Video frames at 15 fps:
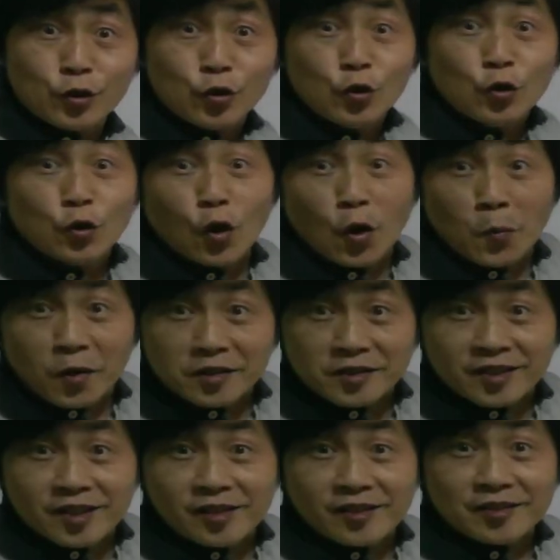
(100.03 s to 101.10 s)

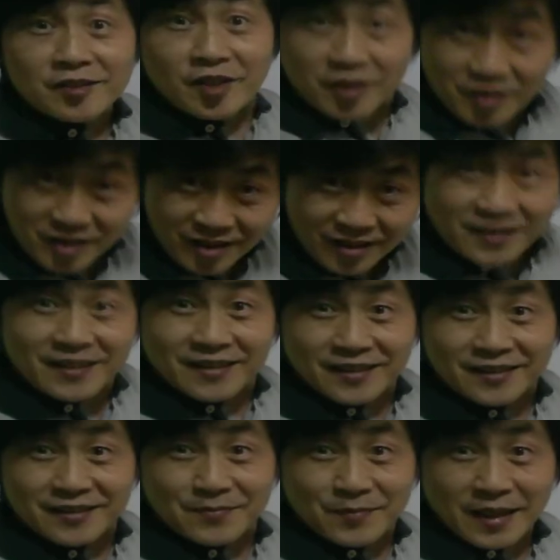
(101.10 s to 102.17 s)
Neuromuscular junction.
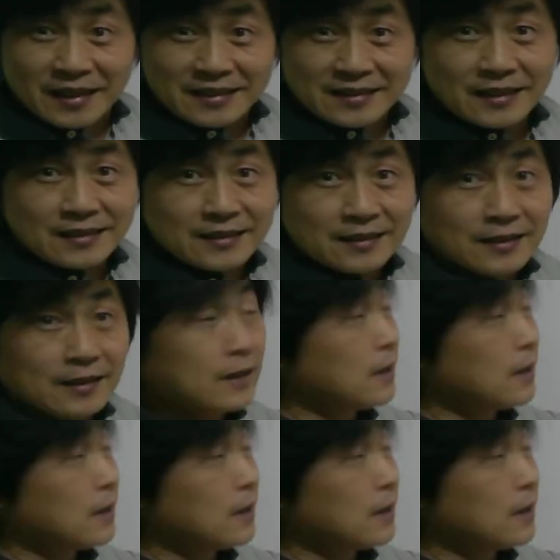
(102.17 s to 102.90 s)
Doesn't make sense.